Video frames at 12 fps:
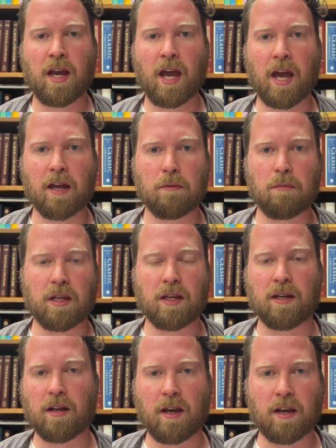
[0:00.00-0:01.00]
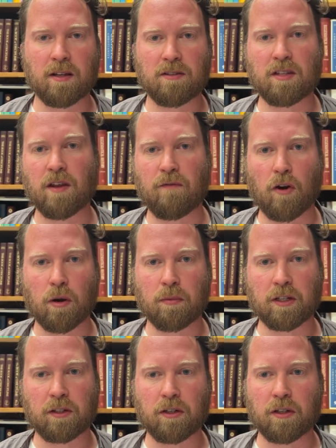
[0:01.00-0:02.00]
had been
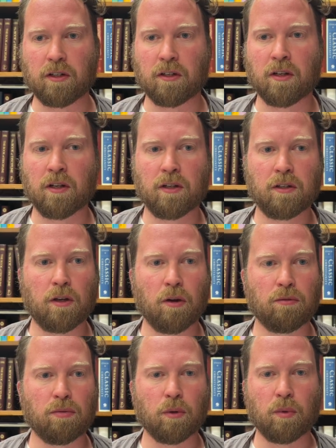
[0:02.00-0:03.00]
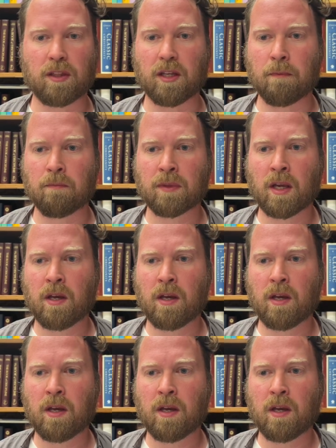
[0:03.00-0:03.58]
stiff-armed and couldn't go through with it.